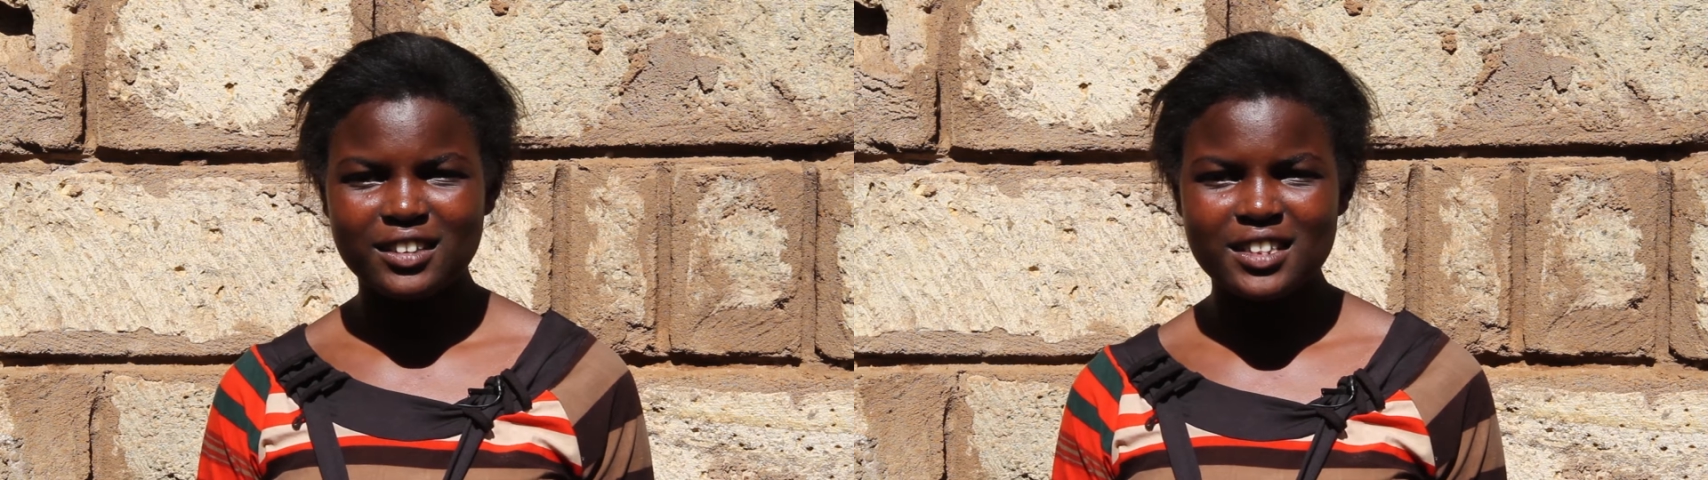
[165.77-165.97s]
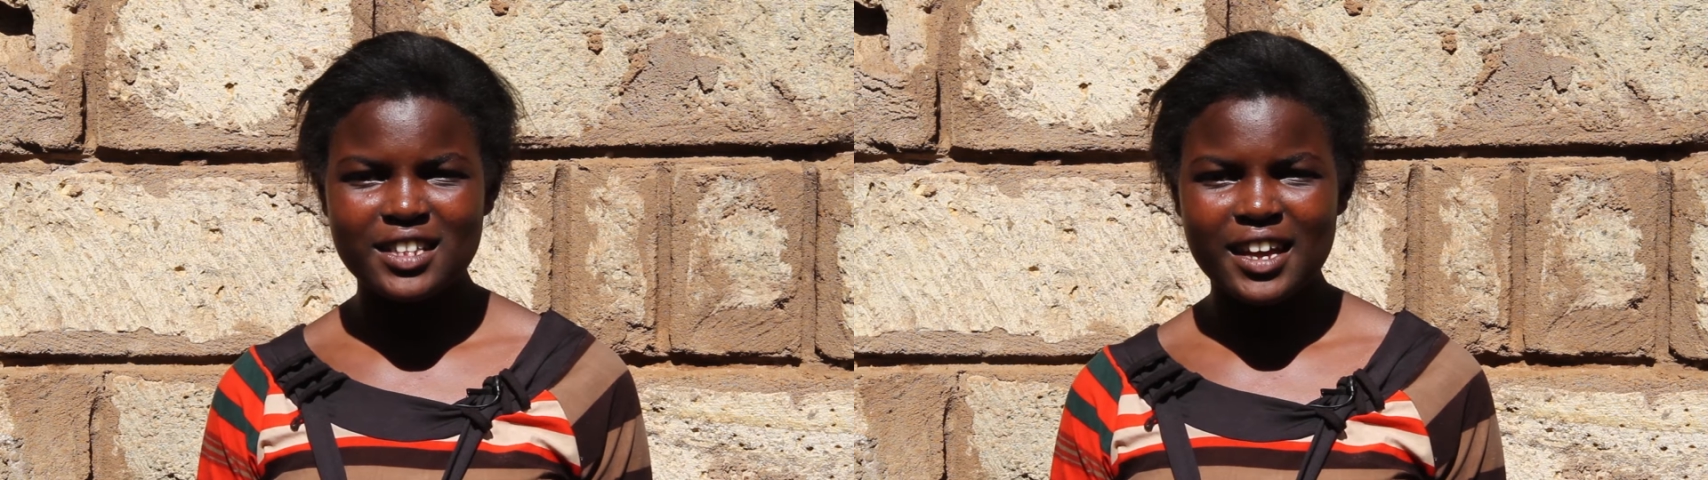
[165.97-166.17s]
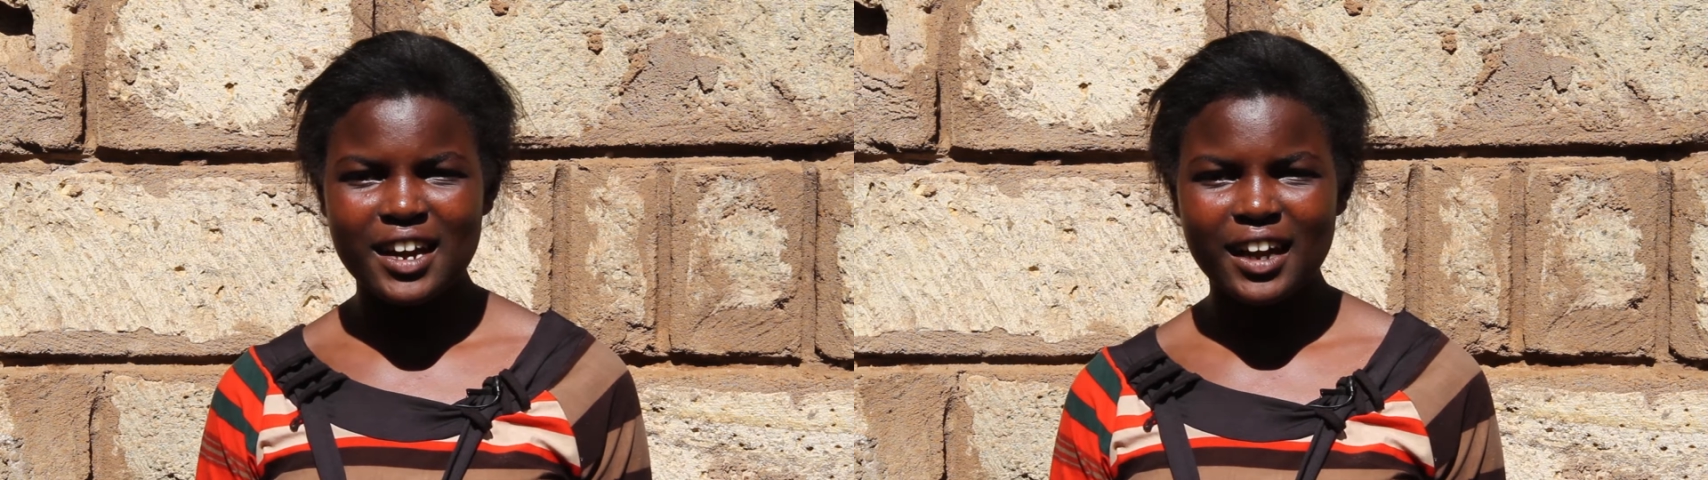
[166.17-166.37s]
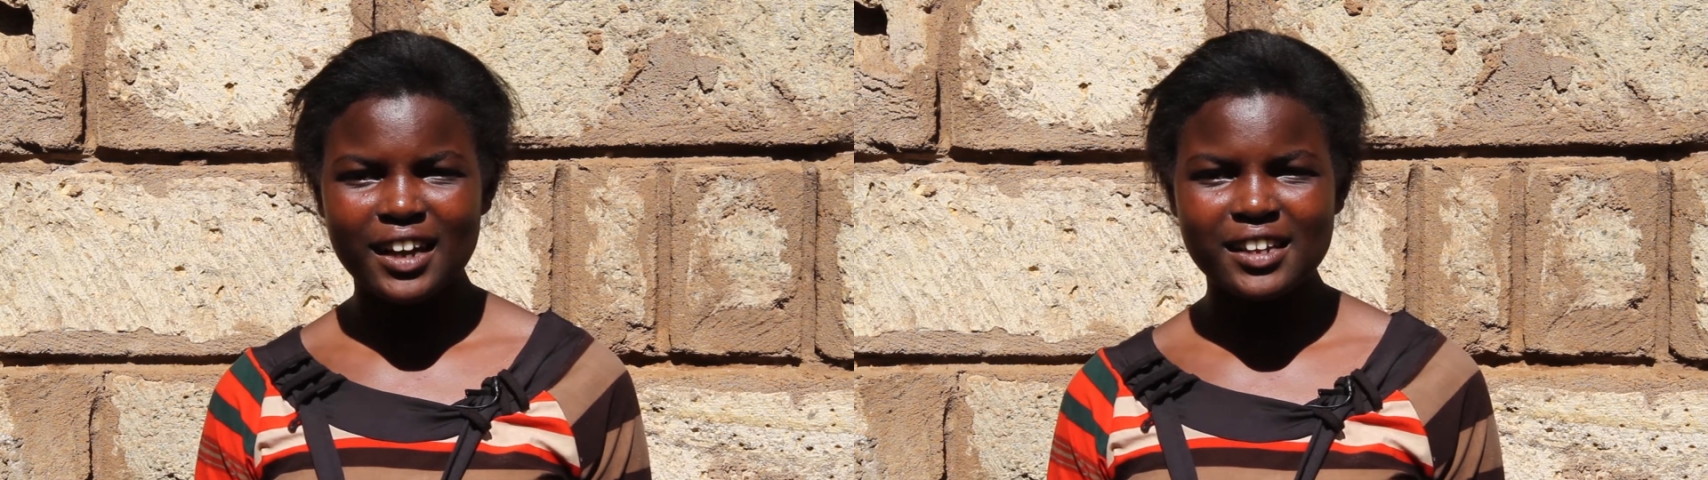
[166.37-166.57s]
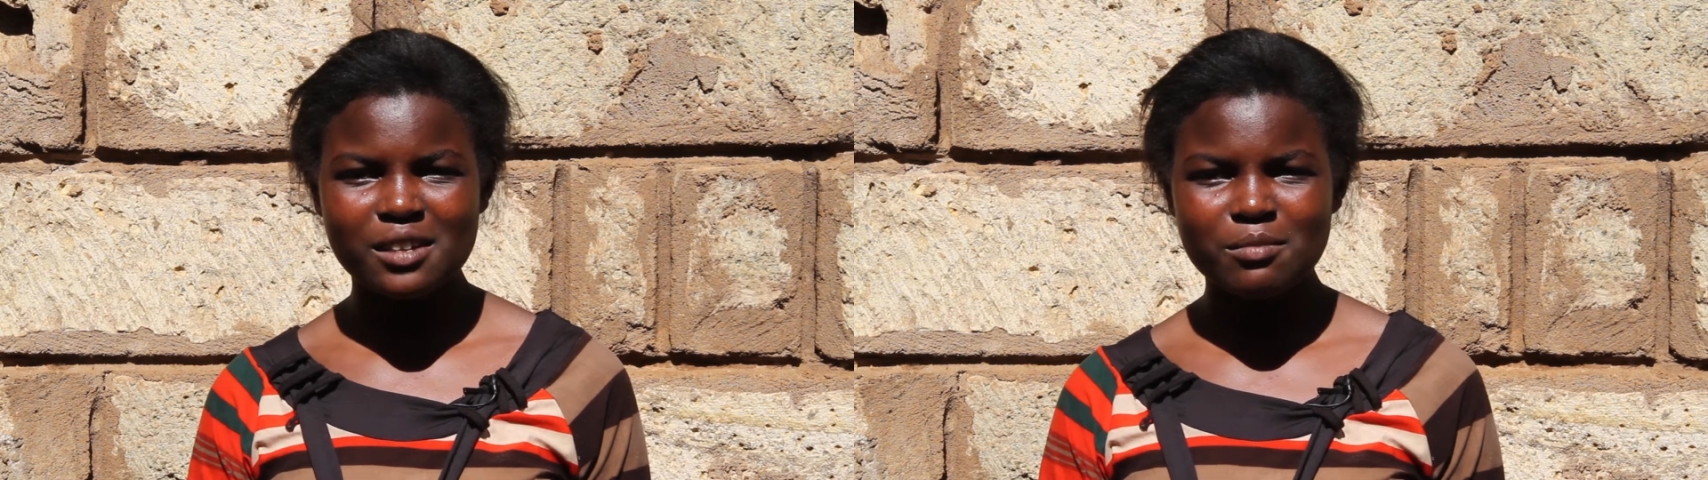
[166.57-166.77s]
in the
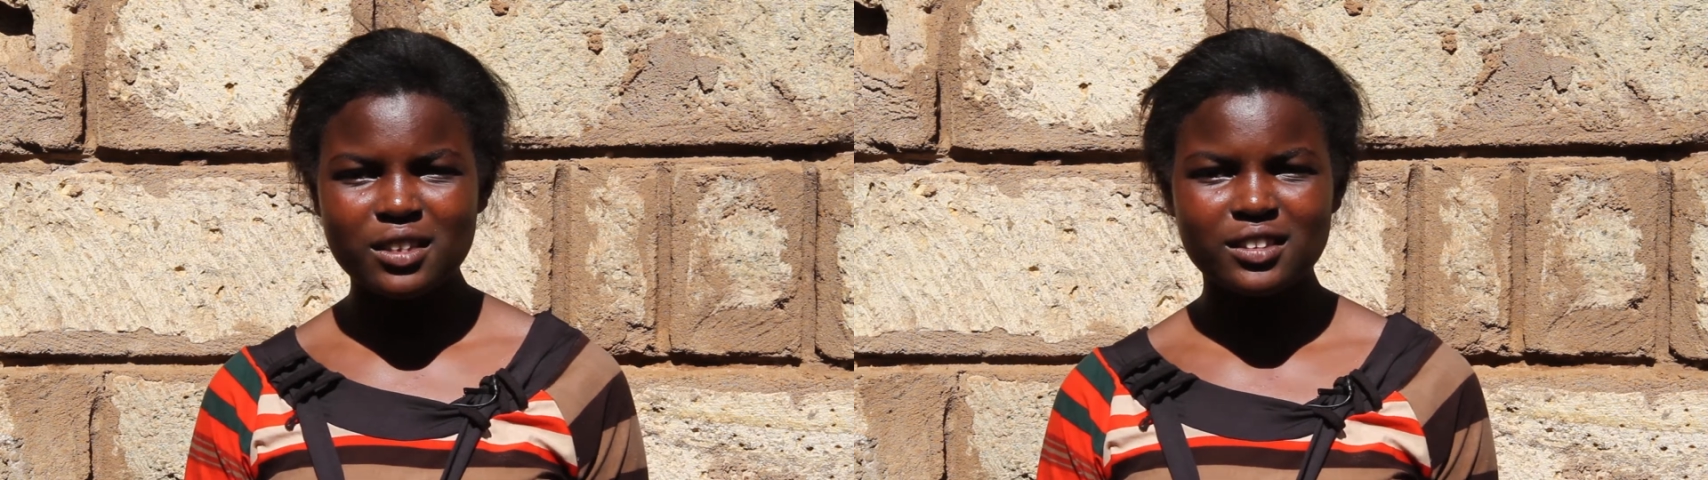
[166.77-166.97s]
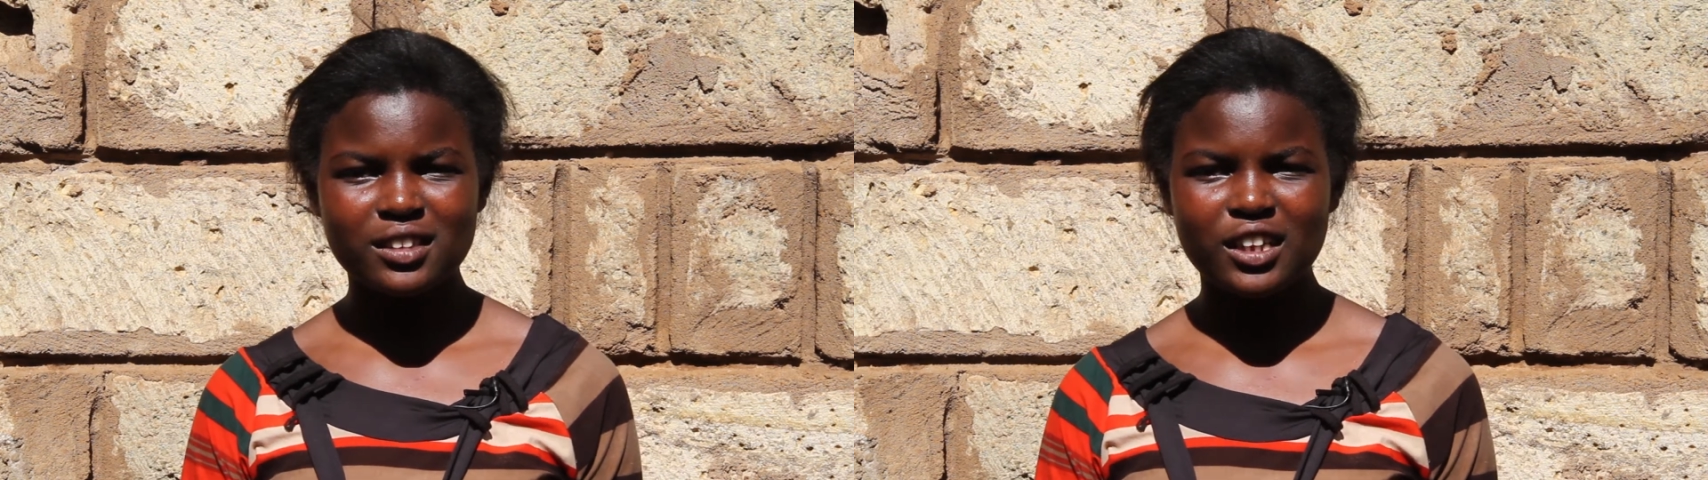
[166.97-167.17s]
academies